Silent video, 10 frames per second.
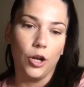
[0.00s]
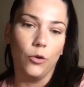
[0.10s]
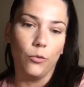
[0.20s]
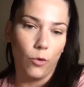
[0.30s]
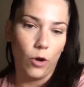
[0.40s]

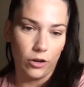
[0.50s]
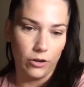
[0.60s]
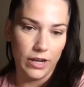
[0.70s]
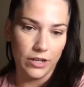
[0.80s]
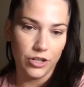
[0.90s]
walk on
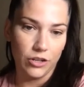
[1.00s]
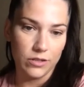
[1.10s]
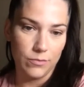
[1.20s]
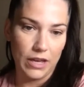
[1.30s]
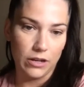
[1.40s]
eggshells
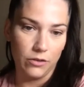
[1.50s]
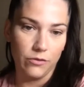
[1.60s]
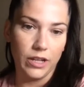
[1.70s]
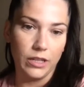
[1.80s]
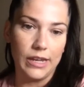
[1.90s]
about it,
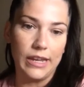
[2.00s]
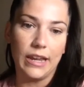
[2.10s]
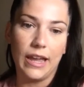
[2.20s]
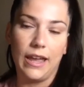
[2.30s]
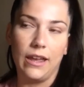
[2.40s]
really,
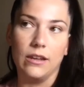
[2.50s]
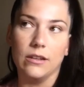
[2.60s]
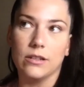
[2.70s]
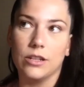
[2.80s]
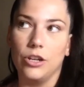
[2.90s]

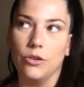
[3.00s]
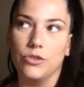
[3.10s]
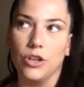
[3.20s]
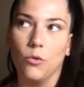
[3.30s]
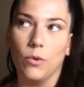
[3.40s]
and,
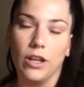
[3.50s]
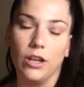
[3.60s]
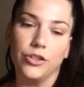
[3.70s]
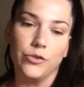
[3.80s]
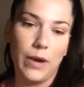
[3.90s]
don't want to
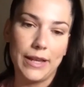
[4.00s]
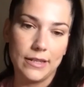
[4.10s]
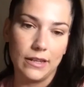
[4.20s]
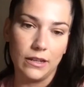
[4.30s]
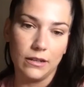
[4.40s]
address
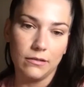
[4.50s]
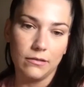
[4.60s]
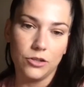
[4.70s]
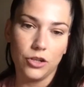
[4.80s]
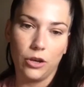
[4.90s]
it.
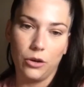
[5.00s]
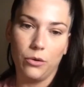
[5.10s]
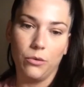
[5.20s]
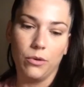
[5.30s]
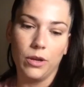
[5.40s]

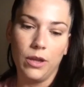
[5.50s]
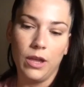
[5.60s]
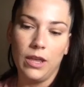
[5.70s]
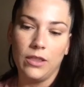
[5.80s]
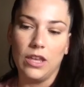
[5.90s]
So
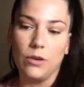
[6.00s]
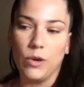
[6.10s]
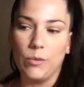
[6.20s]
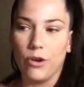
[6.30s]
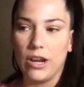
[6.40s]
then
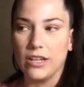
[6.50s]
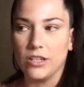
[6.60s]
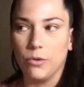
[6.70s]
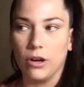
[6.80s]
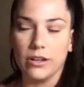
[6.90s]
we bring it
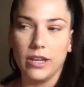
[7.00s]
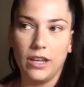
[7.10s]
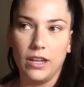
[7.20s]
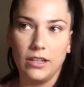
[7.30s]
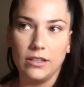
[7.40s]
to our
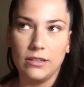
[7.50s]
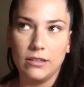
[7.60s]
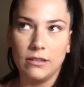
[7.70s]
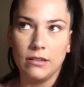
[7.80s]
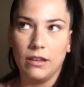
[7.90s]

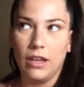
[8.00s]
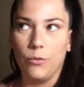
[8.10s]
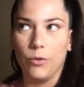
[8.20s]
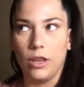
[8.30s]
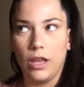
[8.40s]
kids and
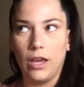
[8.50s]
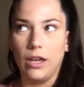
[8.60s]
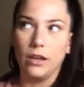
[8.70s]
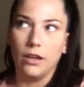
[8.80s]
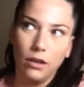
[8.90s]
we're
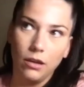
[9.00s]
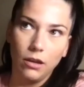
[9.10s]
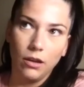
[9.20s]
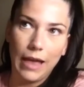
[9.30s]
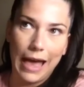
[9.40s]
like,
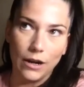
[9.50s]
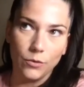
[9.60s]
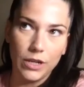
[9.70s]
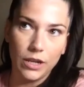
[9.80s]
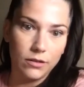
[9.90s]
how do
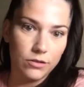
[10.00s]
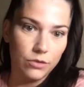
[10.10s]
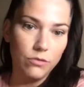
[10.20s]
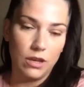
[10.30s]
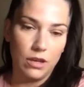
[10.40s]
we
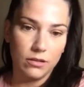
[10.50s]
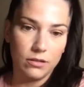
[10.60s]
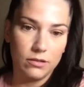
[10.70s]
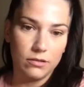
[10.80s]
do this?